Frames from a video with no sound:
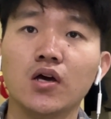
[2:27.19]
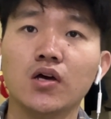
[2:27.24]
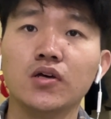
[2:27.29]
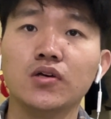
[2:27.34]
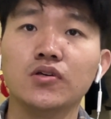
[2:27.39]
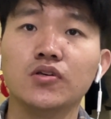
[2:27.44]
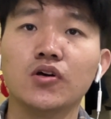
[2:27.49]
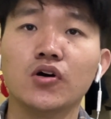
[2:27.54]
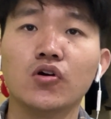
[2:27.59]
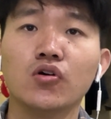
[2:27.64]

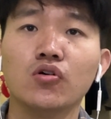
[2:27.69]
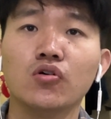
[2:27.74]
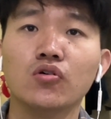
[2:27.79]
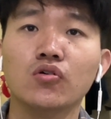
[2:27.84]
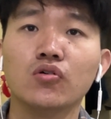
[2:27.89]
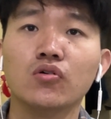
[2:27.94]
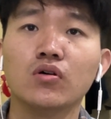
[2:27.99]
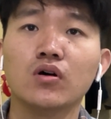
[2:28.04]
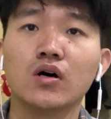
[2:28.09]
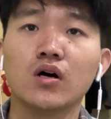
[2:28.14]
you
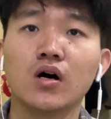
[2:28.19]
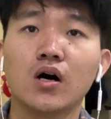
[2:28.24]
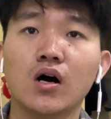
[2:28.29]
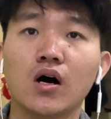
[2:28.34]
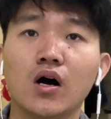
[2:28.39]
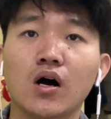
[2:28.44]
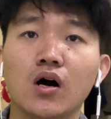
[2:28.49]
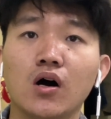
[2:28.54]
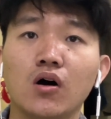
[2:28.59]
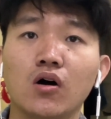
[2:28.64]
are
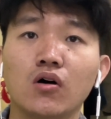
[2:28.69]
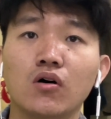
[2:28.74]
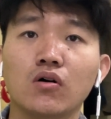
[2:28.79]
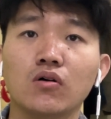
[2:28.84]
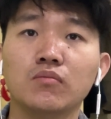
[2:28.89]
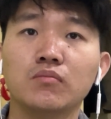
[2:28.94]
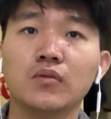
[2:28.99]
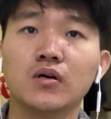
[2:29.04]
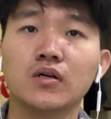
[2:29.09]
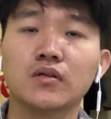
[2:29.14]

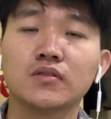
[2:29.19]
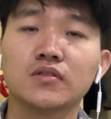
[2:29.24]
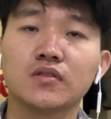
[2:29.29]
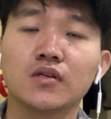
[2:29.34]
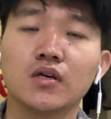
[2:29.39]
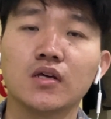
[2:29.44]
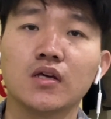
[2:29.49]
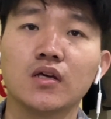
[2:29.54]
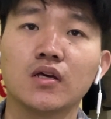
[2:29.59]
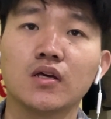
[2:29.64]
all my
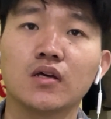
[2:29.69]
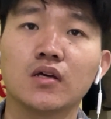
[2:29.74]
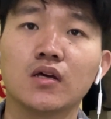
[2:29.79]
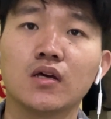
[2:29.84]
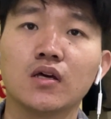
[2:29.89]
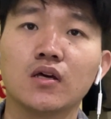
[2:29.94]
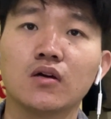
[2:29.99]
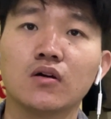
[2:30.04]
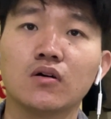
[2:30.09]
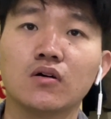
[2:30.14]

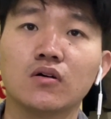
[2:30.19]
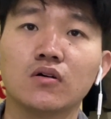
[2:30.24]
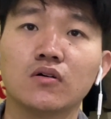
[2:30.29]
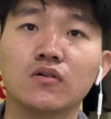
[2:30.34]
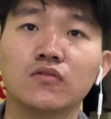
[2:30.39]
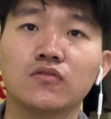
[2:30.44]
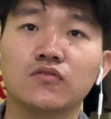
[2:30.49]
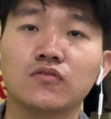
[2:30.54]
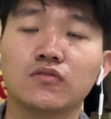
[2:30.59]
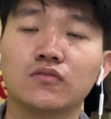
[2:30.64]
thinking
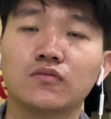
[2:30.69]
of.